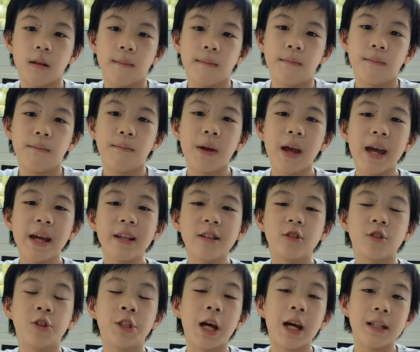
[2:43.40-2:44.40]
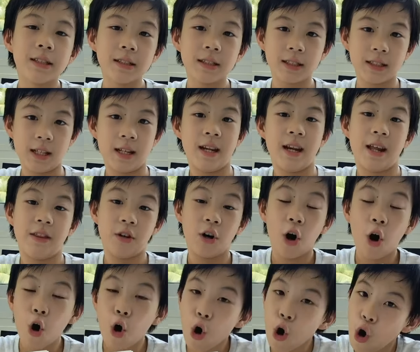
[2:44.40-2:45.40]
made Jensen and the
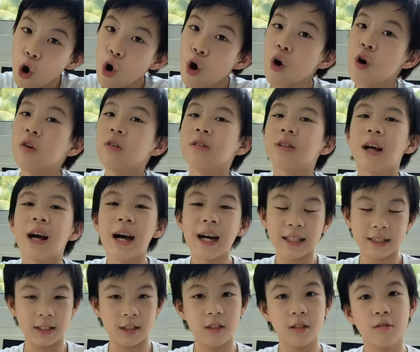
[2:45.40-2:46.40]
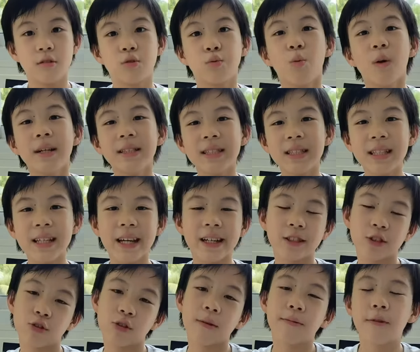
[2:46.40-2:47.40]
whole class do 20
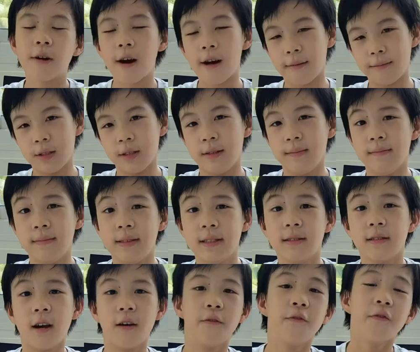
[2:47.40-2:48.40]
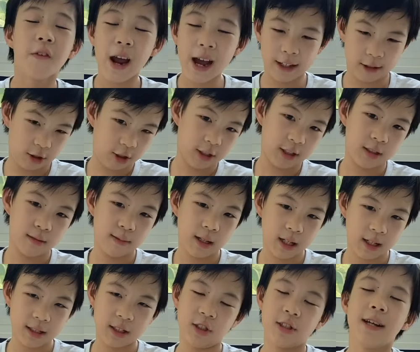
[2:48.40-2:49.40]
extra problems on fractions
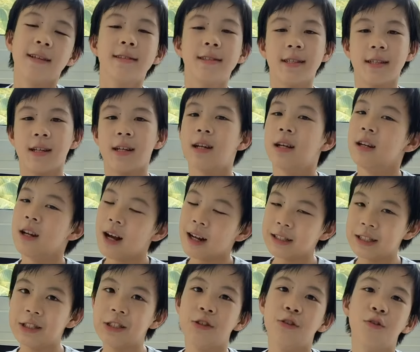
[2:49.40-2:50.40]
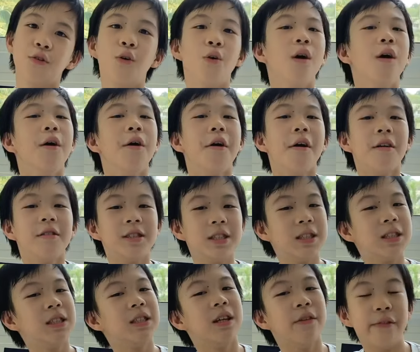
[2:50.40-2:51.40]
because Jensen cannot do
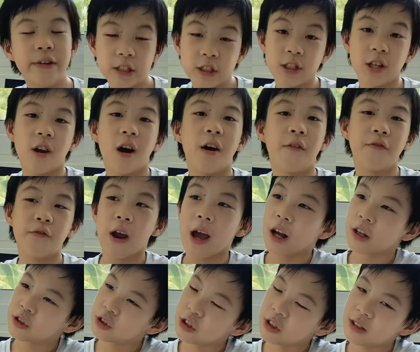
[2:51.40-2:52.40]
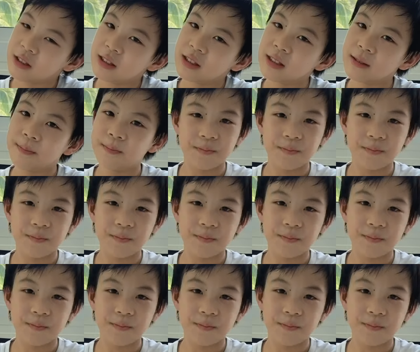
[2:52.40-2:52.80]
division on fractions.